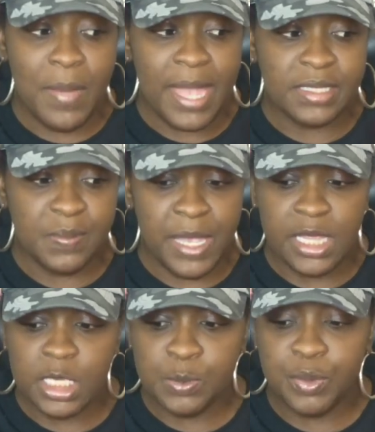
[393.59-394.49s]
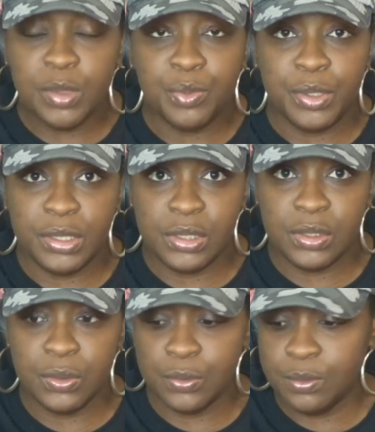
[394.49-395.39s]
back to Payless pretty, pretty
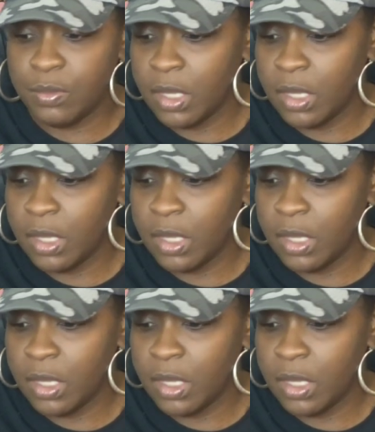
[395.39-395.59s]
soon.